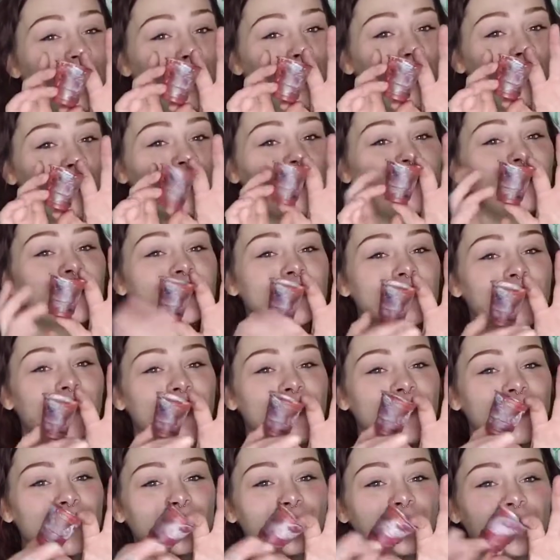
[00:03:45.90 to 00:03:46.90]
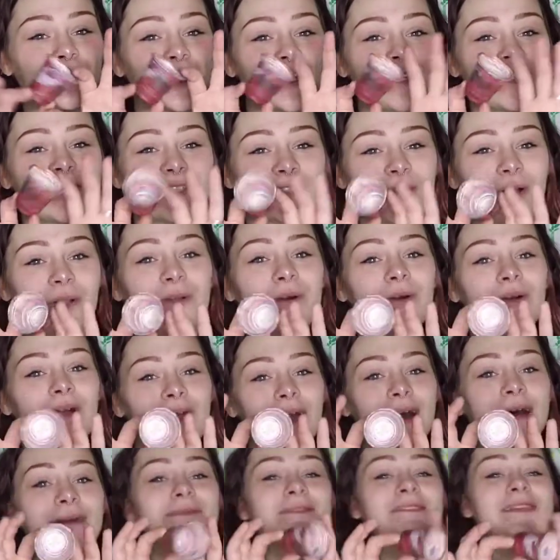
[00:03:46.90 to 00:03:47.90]
know I'll be using my little dirty solo
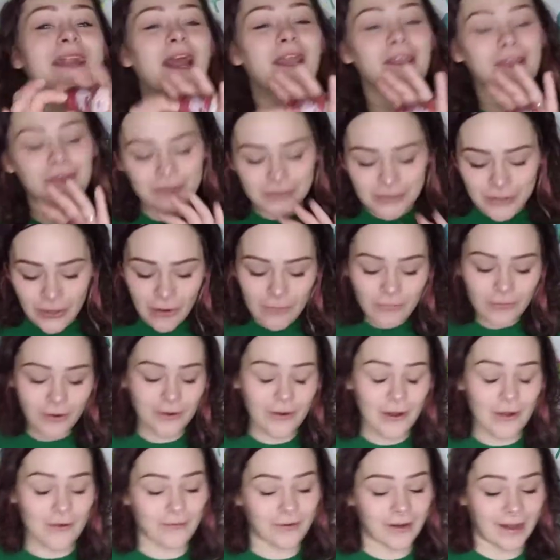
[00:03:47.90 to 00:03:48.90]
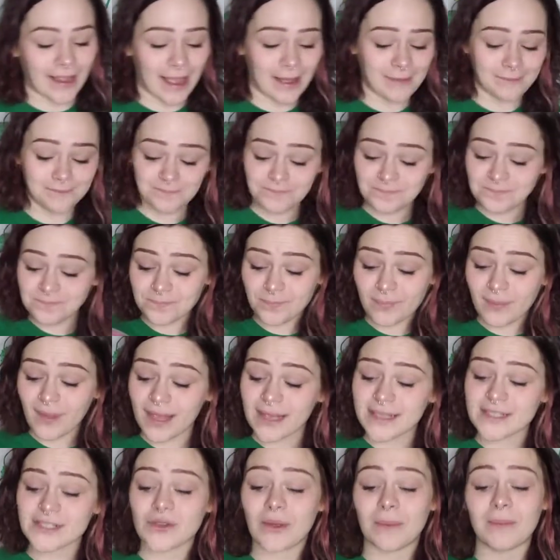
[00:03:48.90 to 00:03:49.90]
cups that I use over and over again.
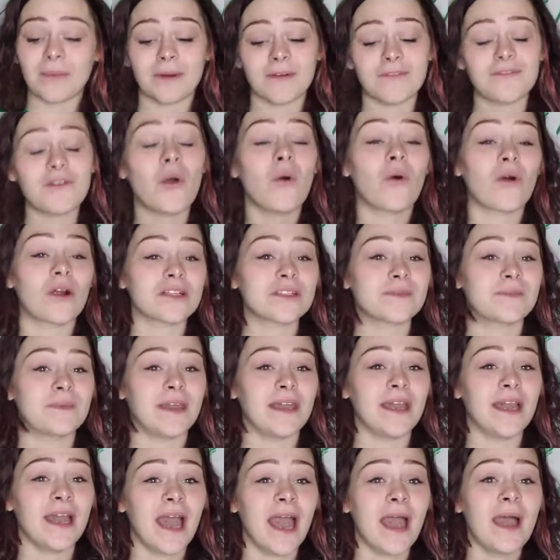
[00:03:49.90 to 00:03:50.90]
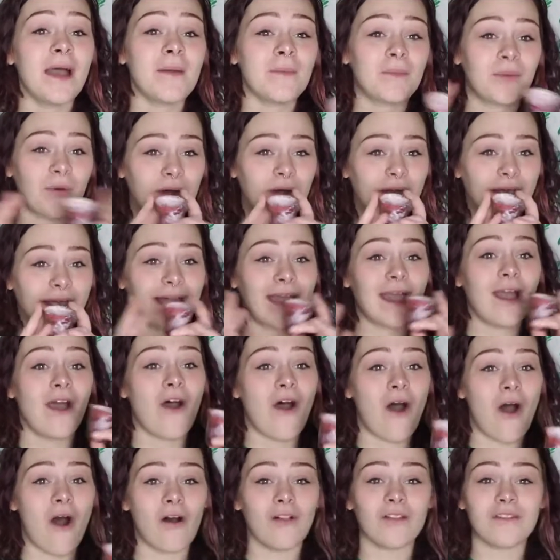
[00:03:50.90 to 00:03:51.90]
So I'm going to, of course, be putting
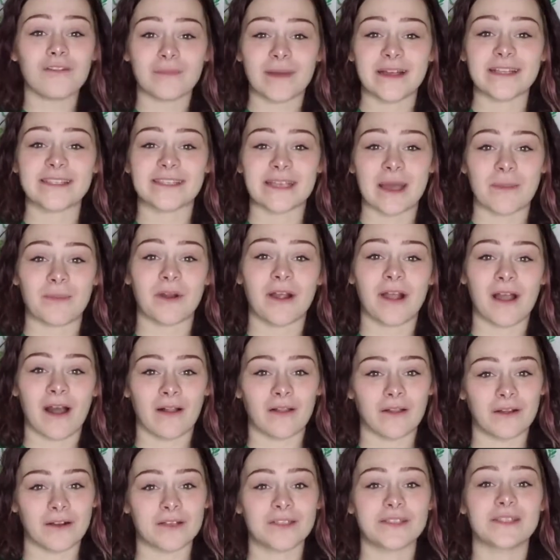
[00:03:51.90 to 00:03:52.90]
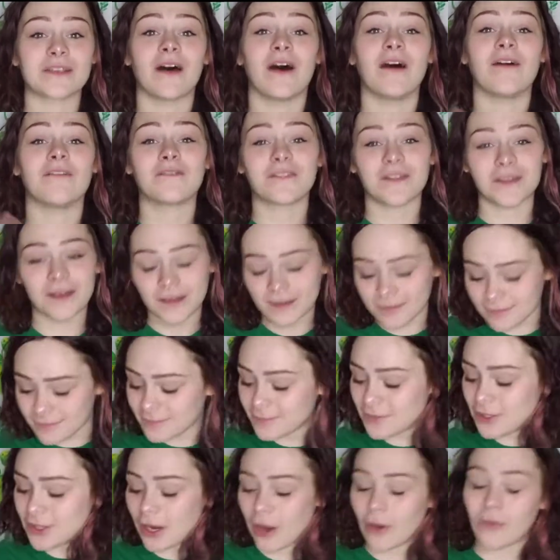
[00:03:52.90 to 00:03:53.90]
all of my separate colors of the,
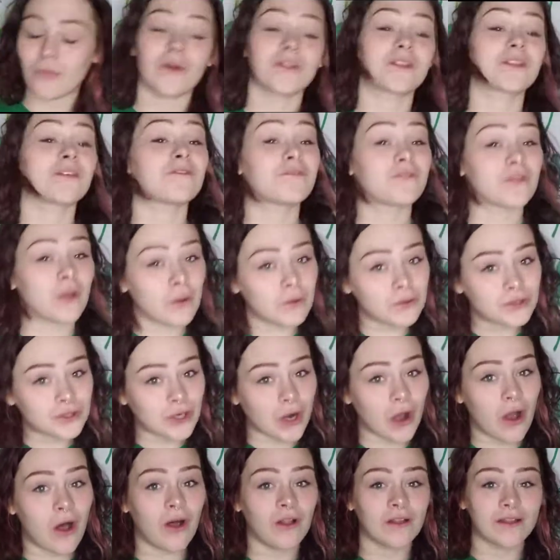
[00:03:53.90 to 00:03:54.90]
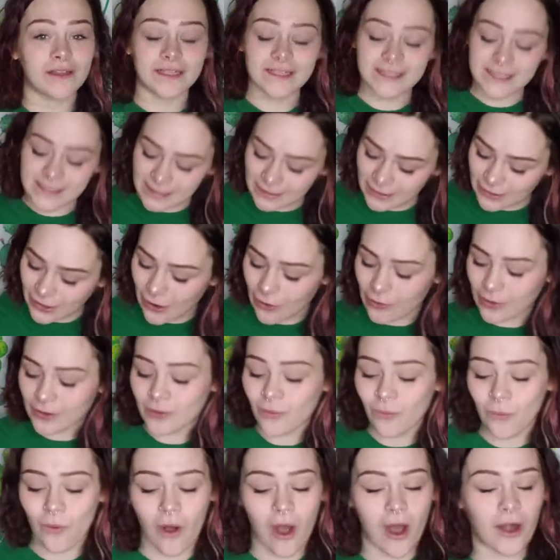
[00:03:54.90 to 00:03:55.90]
you know, with the Floetrol and the silicone and
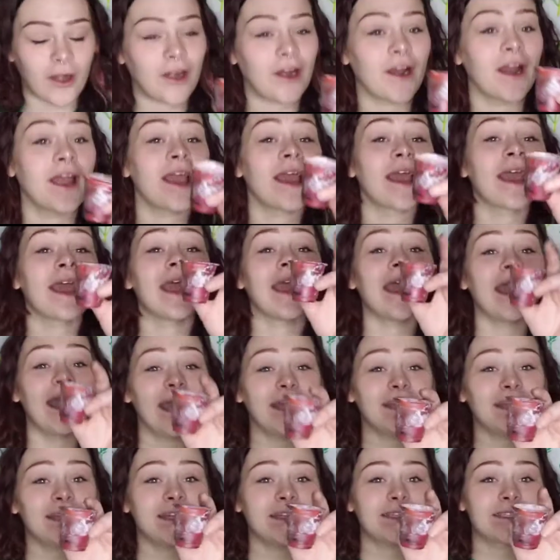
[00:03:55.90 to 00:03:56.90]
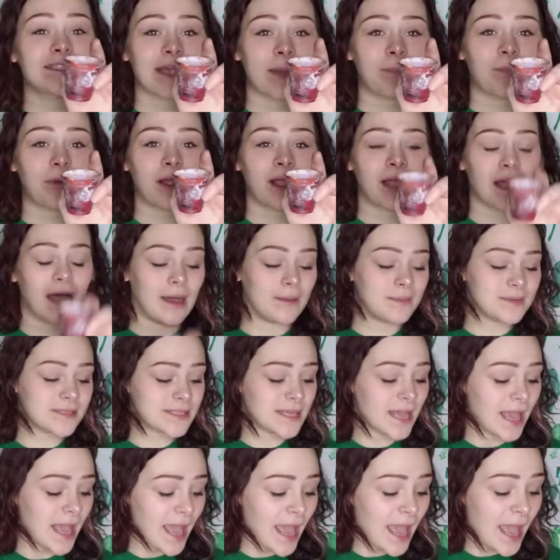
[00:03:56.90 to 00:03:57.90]
the water into these separate
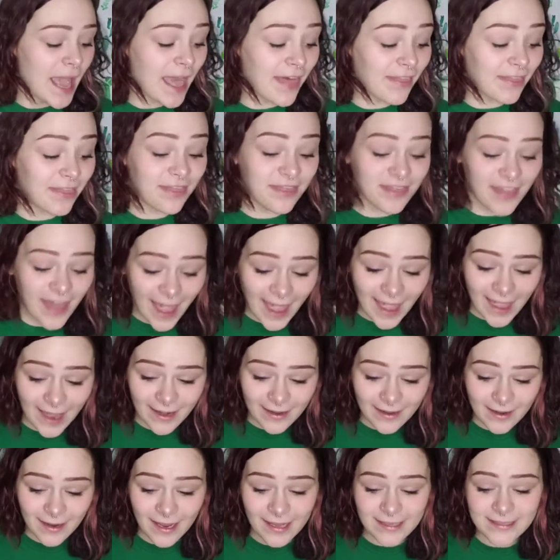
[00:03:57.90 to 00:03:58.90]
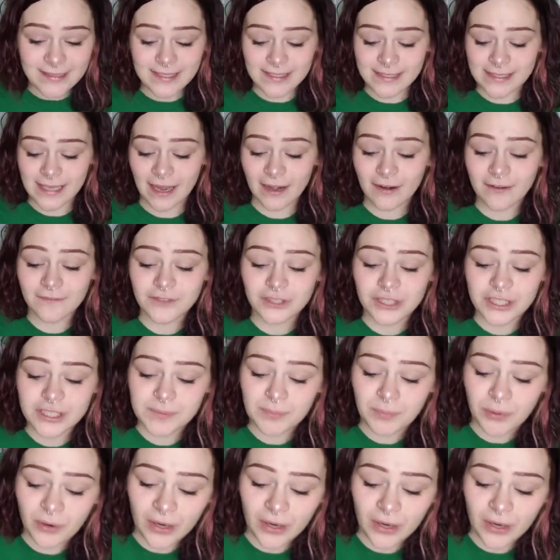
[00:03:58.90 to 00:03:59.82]
cups. And then, instead of just